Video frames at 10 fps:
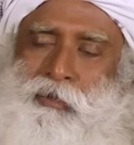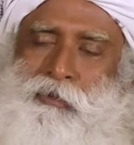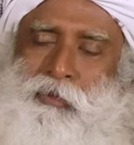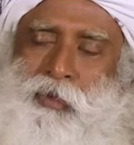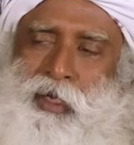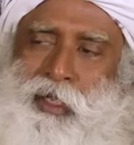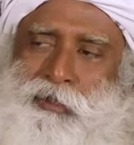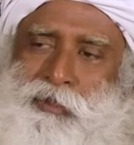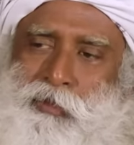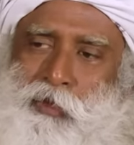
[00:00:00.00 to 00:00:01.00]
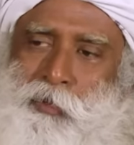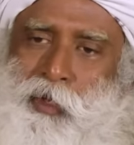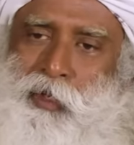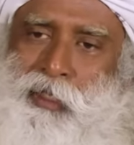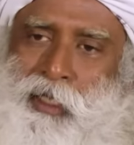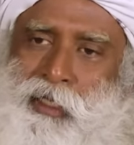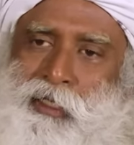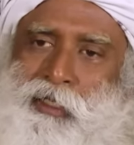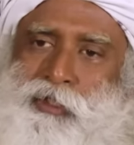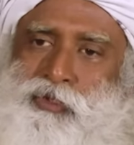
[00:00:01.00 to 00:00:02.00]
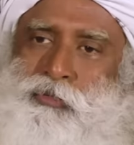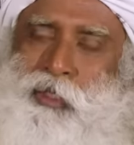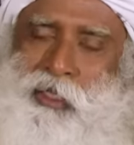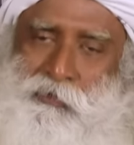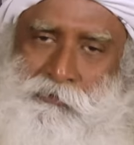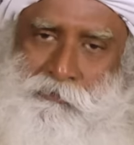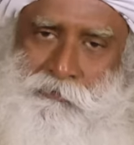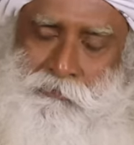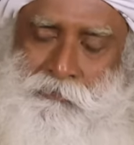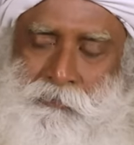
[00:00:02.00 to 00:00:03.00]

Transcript: So one has to go beyond that and consume enough.